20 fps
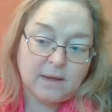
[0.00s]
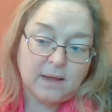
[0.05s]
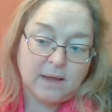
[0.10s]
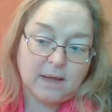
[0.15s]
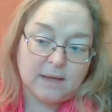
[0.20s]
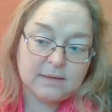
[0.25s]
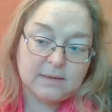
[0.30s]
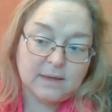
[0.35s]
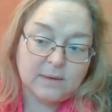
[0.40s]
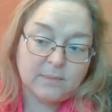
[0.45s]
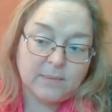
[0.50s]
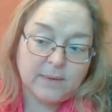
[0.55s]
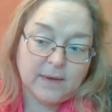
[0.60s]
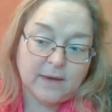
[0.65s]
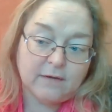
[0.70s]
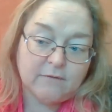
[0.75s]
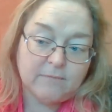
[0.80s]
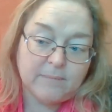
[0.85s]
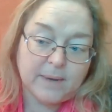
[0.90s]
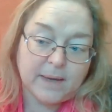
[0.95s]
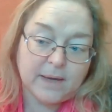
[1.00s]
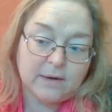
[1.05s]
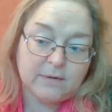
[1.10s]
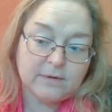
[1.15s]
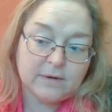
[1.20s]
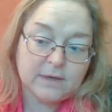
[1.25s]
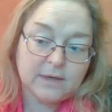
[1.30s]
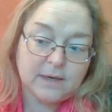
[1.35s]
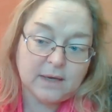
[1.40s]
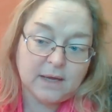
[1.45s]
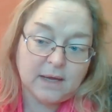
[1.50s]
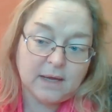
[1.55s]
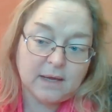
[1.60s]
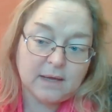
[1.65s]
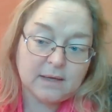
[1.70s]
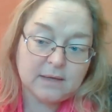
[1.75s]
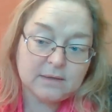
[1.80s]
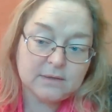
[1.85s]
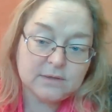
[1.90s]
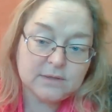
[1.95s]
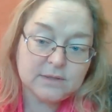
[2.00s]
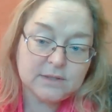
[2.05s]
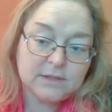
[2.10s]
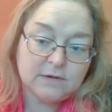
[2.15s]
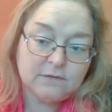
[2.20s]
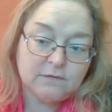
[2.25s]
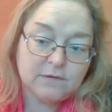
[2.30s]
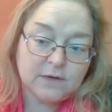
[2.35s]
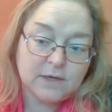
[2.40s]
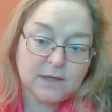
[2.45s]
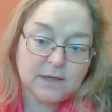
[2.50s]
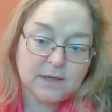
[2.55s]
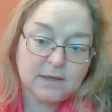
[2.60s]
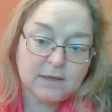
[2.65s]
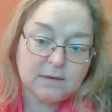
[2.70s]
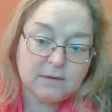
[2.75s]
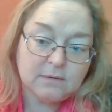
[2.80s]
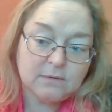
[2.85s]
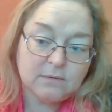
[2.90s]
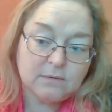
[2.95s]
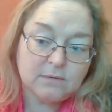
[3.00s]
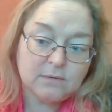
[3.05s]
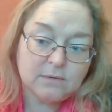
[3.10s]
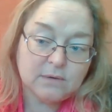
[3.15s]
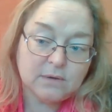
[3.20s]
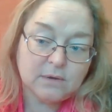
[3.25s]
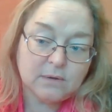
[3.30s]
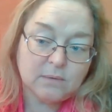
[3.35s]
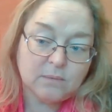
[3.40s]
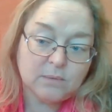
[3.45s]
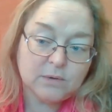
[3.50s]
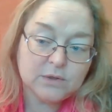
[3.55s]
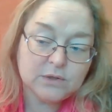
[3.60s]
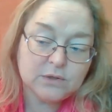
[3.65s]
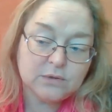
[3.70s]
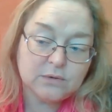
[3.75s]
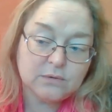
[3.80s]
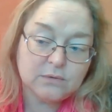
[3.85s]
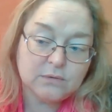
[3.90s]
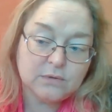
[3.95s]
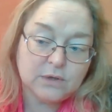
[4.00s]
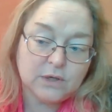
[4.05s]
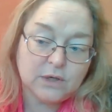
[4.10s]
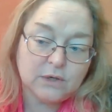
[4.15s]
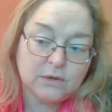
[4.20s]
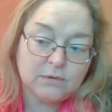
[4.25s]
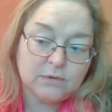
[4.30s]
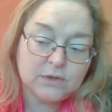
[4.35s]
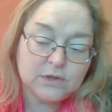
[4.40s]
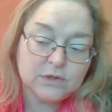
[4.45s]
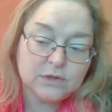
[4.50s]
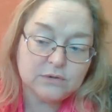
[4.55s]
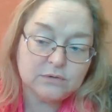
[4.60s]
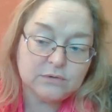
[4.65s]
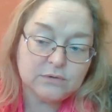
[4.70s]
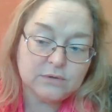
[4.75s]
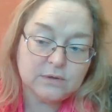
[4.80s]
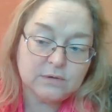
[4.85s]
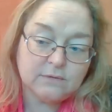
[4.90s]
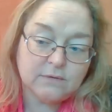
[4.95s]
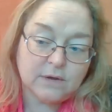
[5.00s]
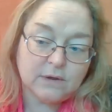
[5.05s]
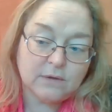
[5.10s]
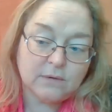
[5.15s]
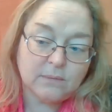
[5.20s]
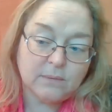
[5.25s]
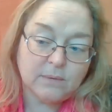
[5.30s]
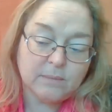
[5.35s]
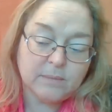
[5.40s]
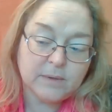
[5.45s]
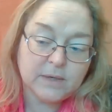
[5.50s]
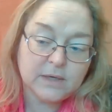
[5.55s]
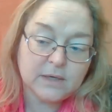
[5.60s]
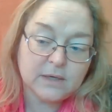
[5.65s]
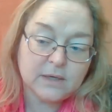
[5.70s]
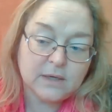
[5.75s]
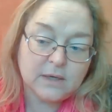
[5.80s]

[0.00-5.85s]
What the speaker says: And then we have Baron and Tiffany, which are, you know, the children of other women.